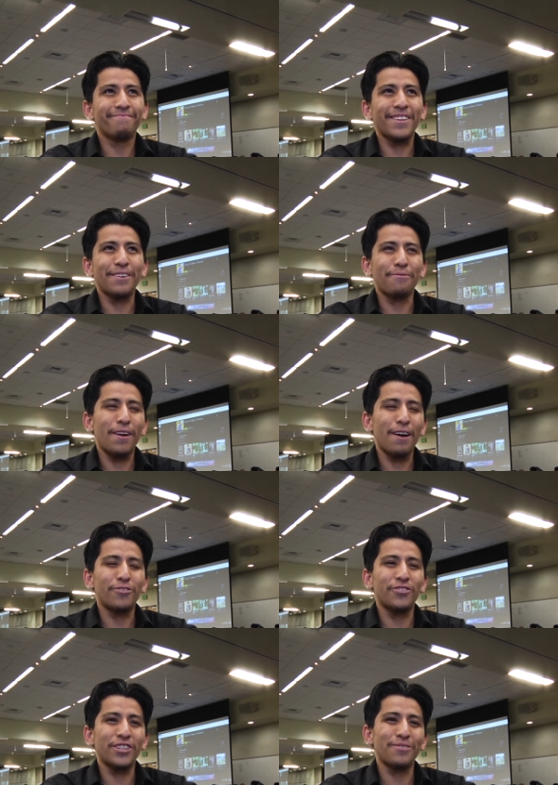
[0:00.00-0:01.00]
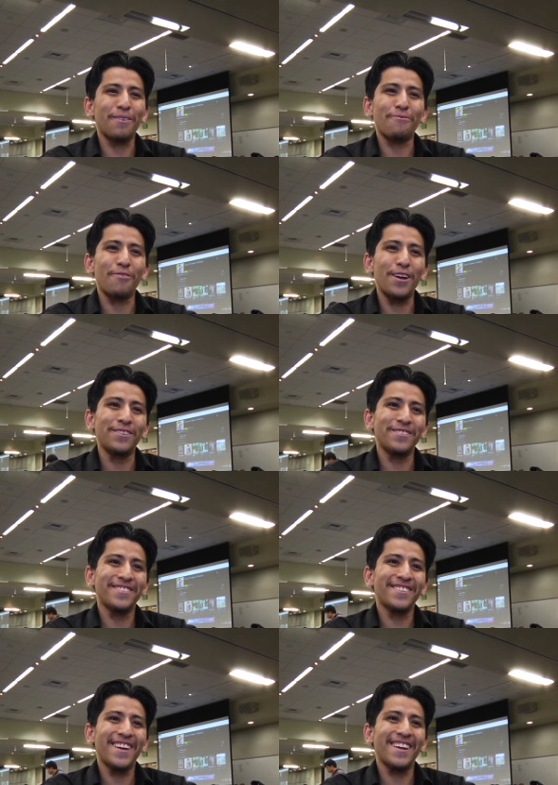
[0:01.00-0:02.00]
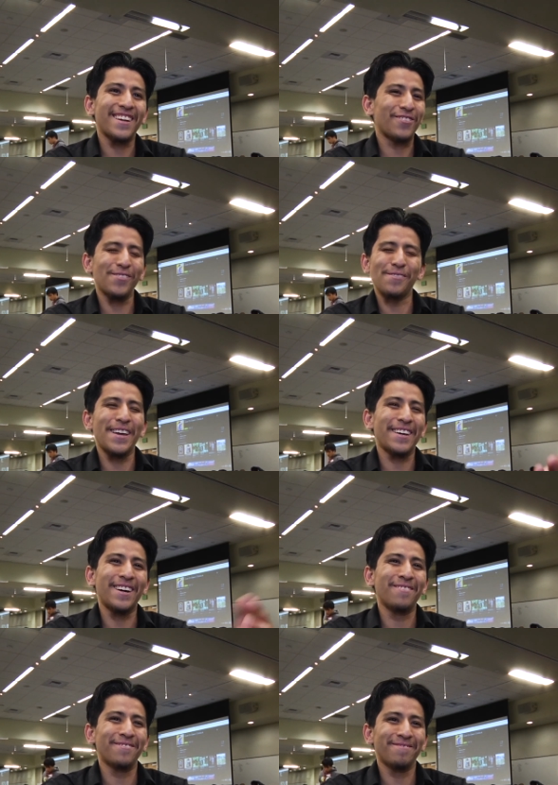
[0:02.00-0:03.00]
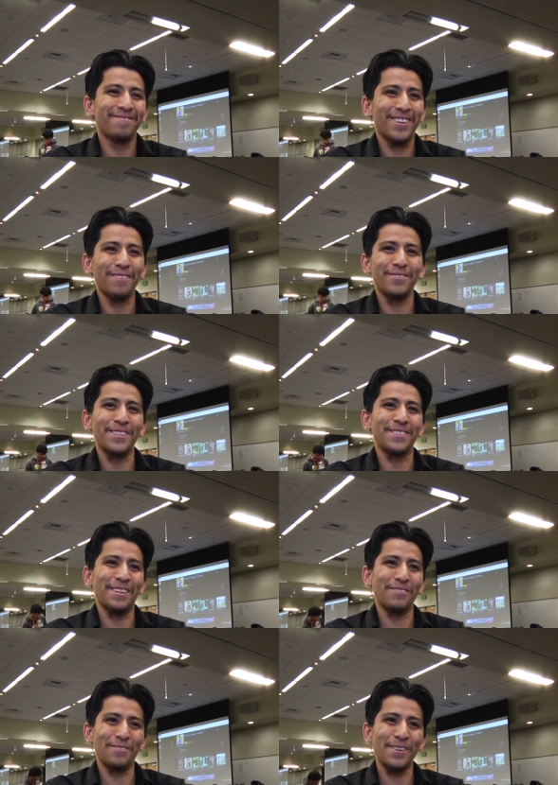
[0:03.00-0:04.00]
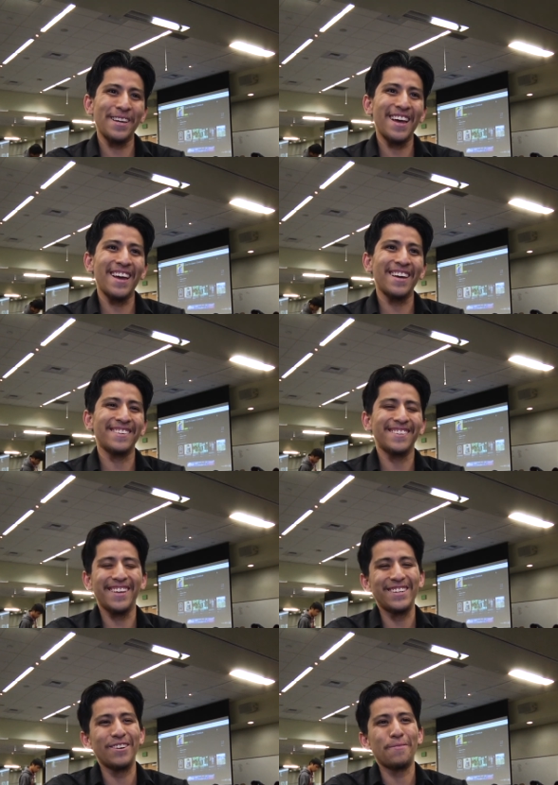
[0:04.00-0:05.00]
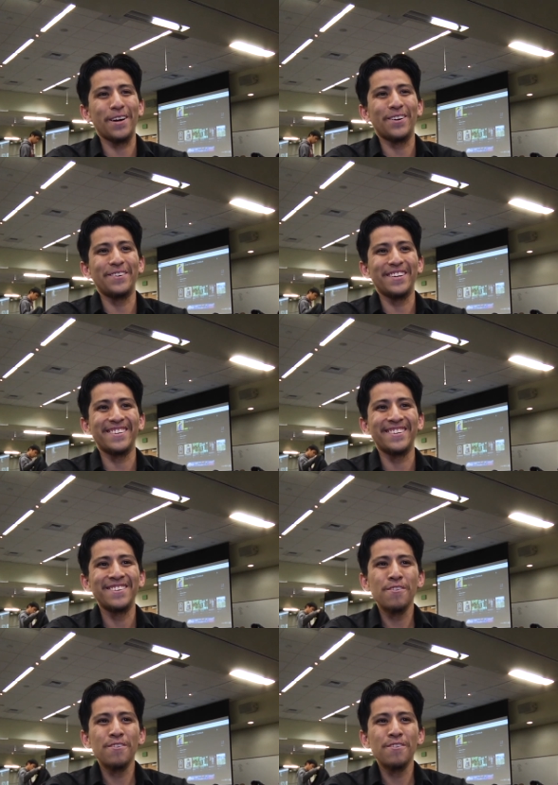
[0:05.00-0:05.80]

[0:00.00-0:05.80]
I think five or six of my friends and I told them, hey, come, come to this thing with me. And they didn't know about code either.